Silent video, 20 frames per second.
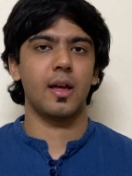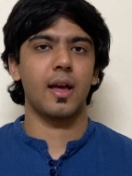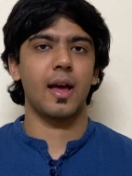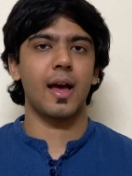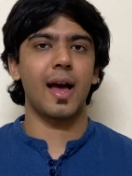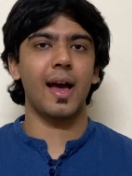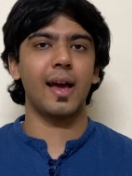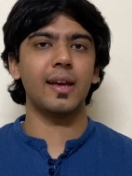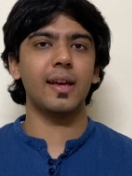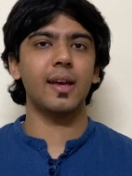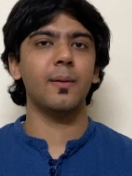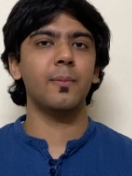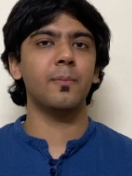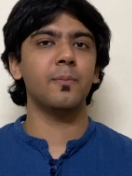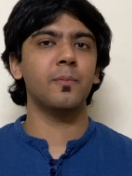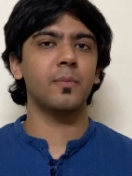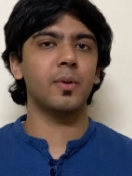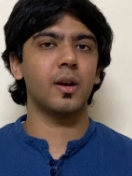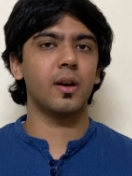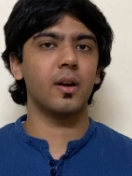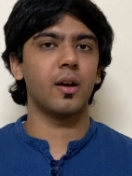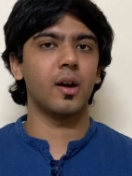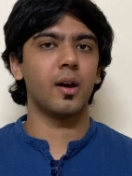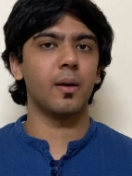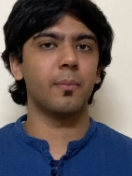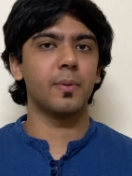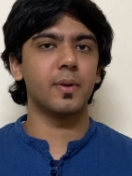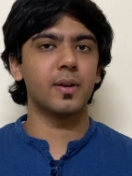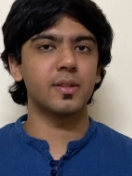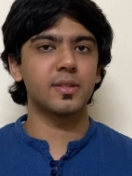I am a
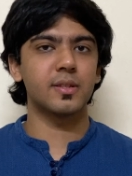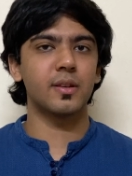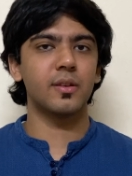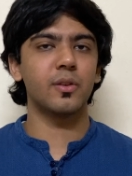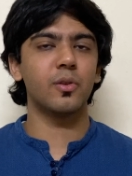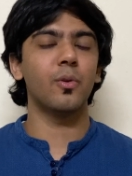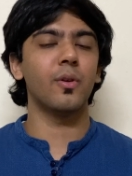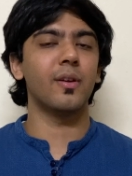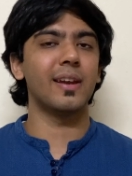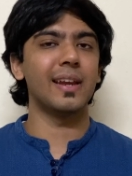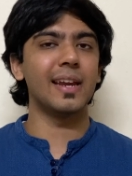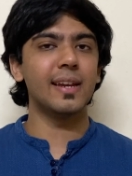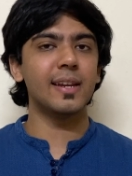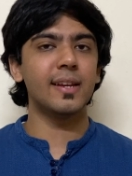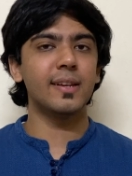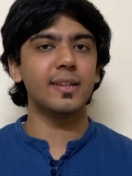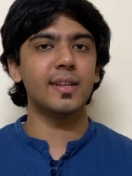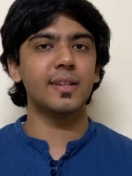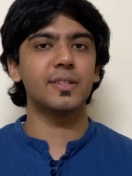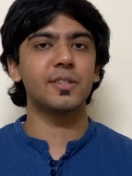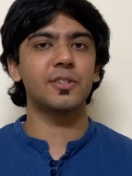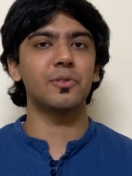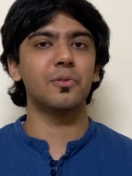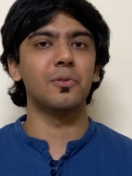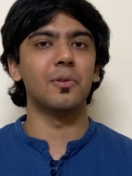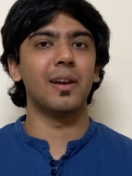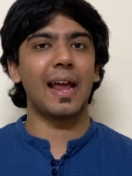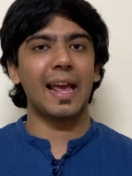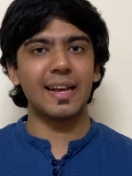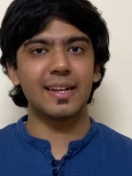person who really needs to
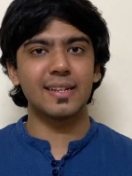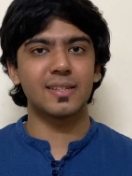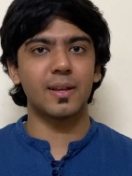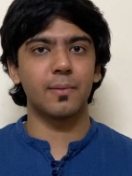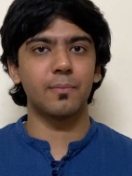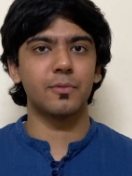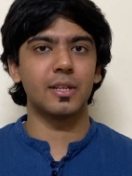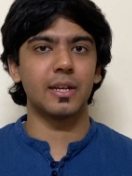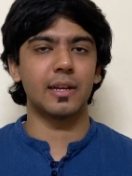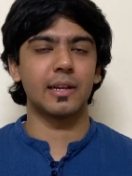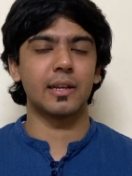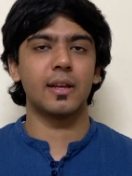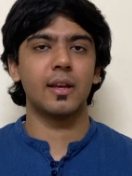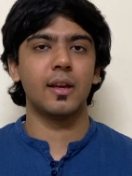like something